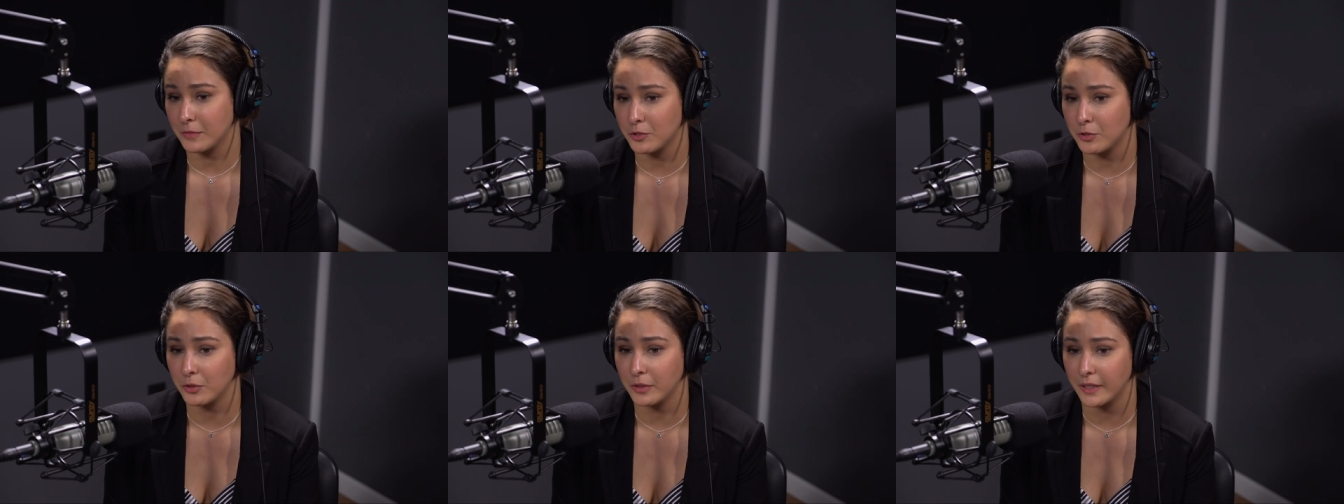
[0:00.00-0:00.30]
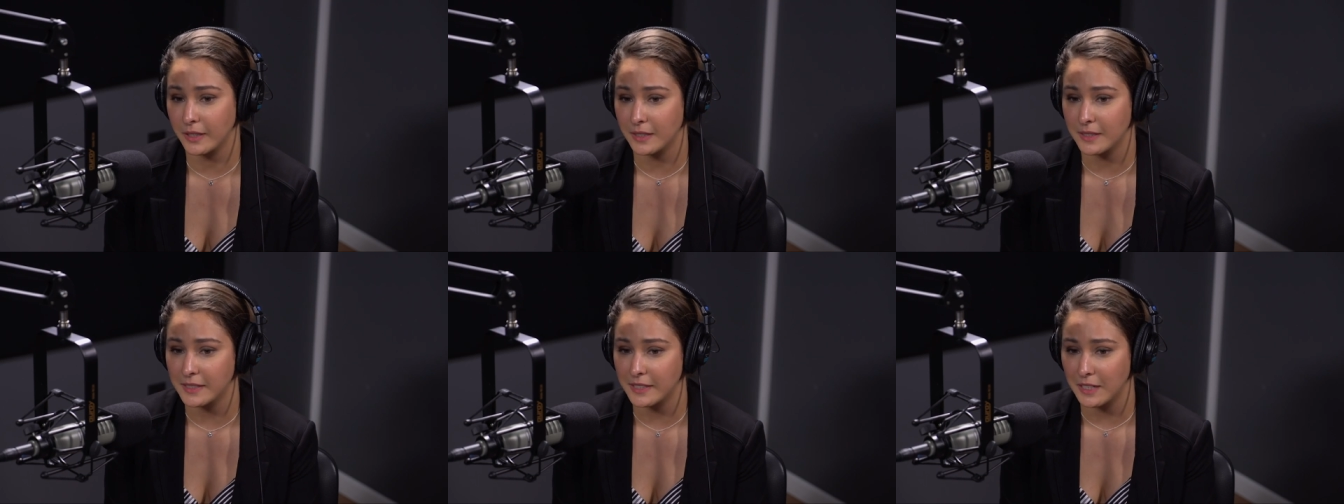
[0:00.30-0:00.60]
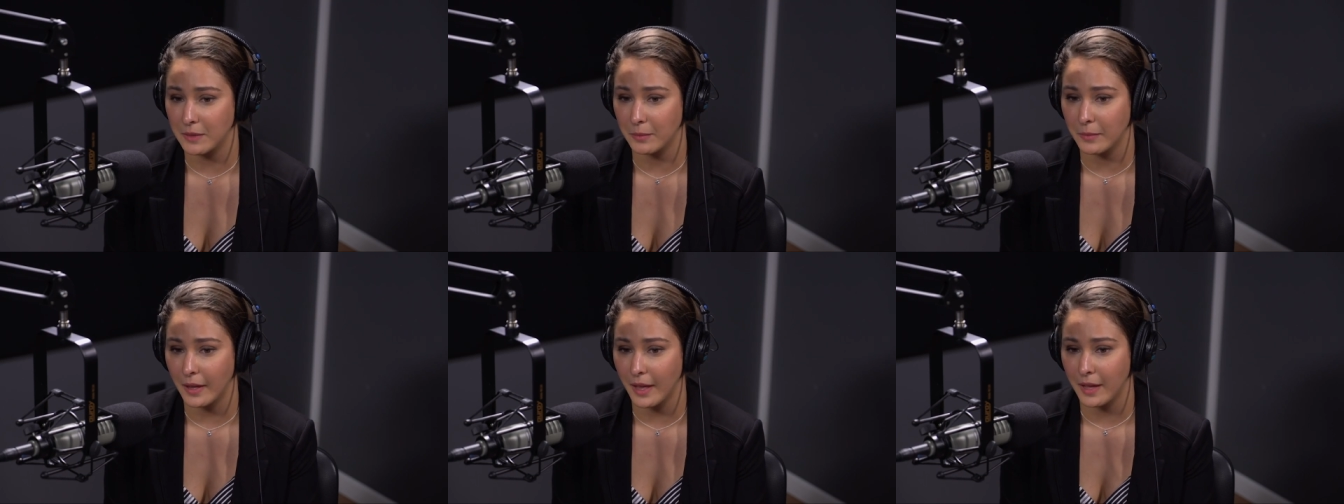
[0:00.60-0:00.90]
truly a
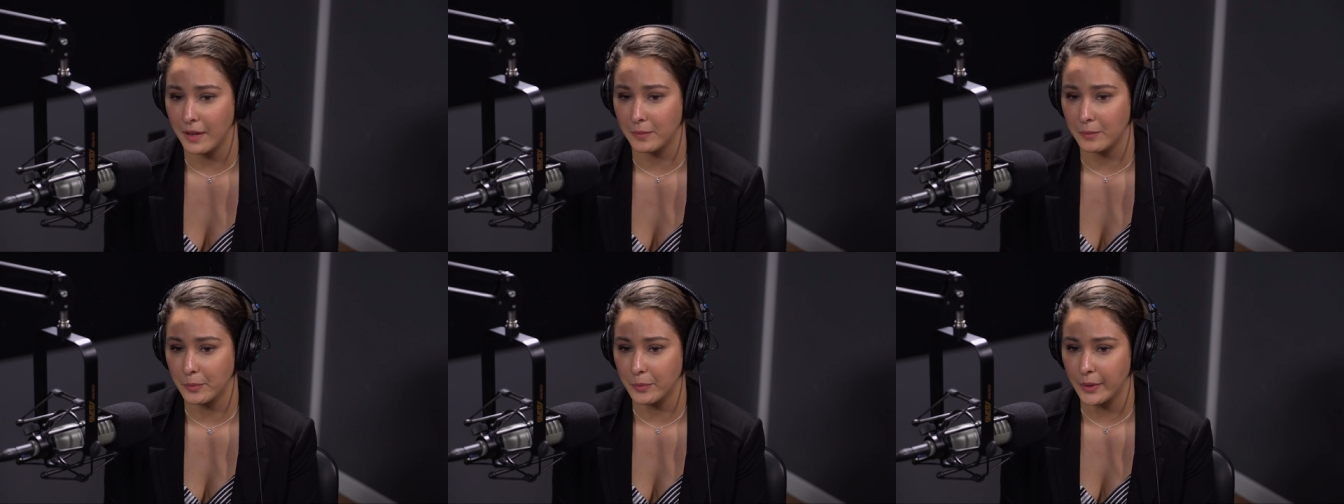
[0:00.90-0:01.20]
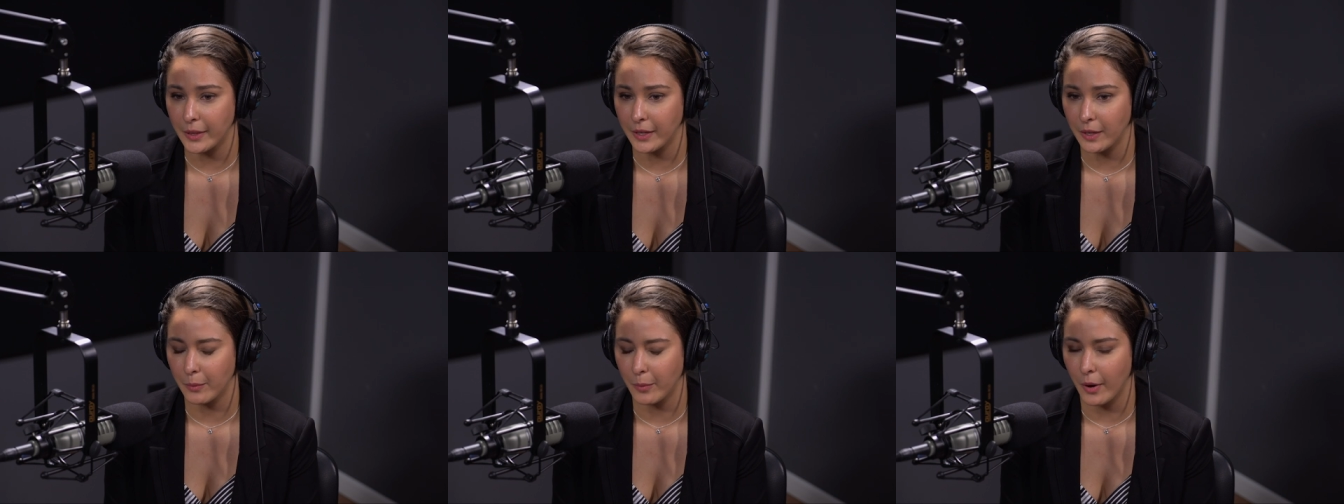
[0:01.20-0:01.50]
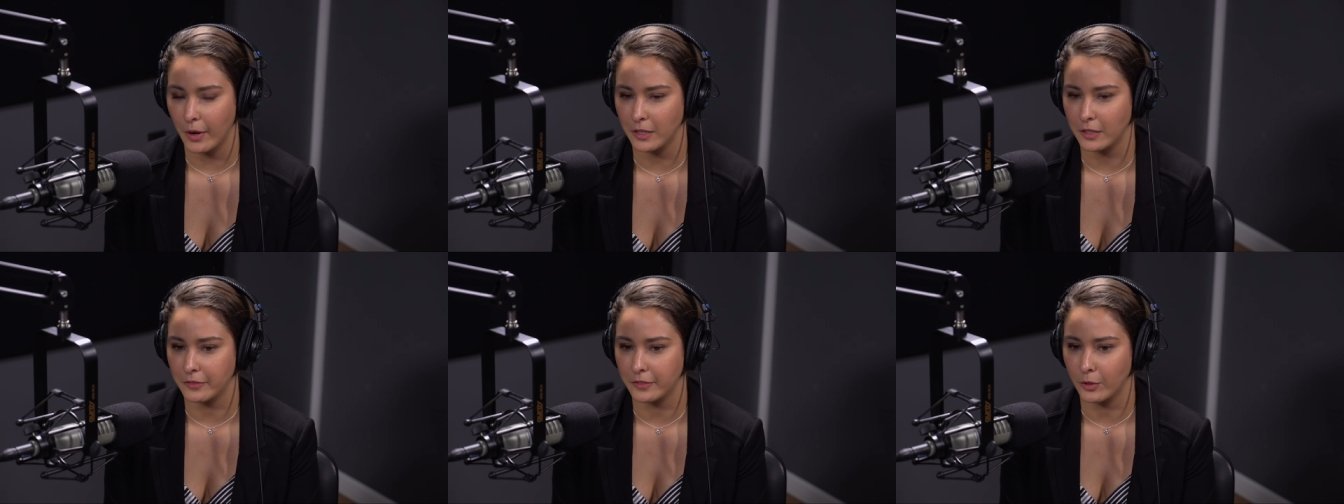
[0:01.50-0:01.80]
team, and being a
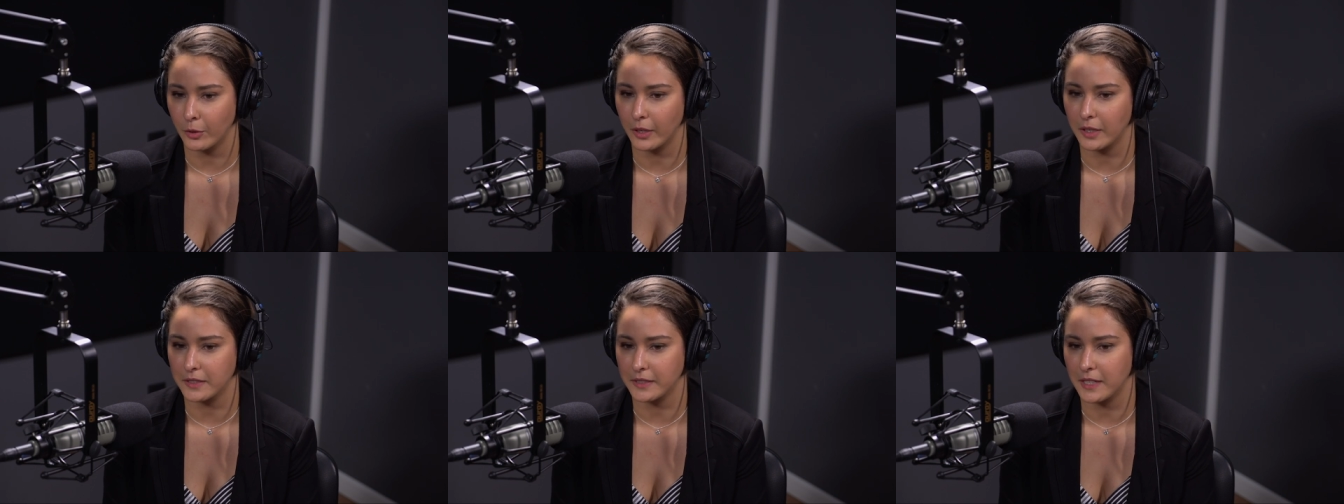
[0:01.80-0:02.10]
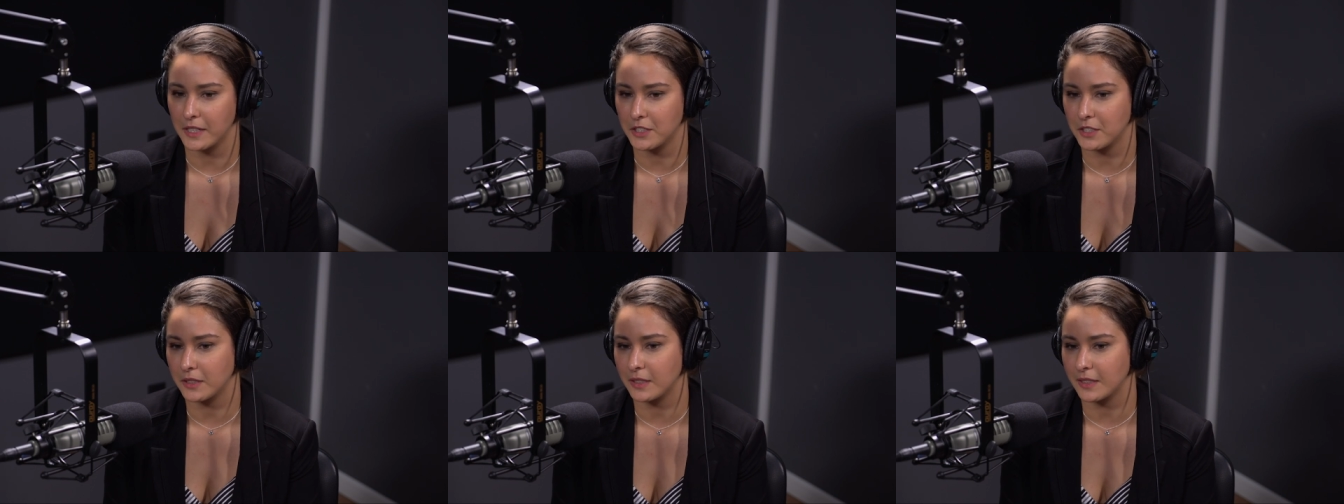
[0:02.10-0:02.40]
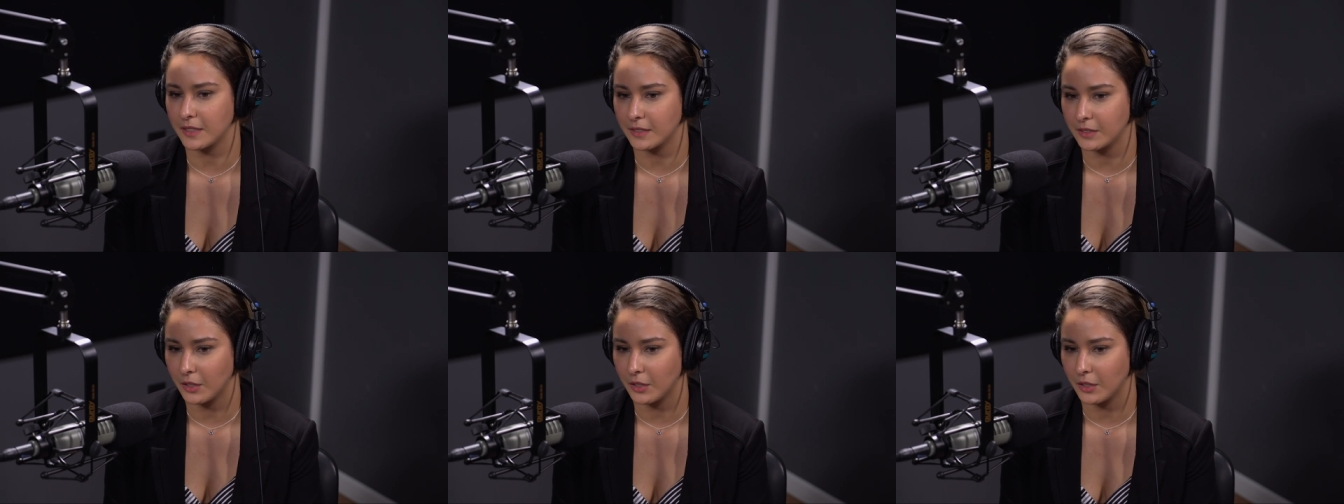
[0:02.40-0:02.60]
part of an organization this